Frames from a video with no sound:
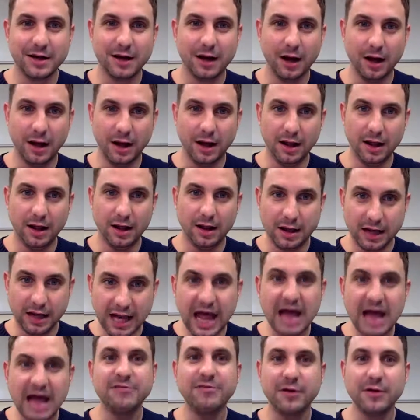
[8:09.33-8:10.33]
uh, uh,
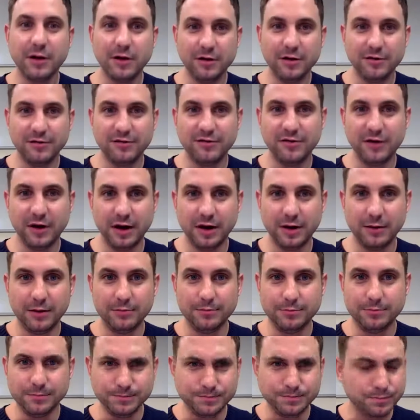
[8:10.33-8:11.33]
level of
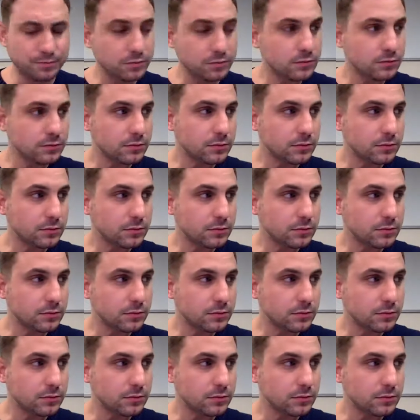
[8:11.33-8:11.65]
um,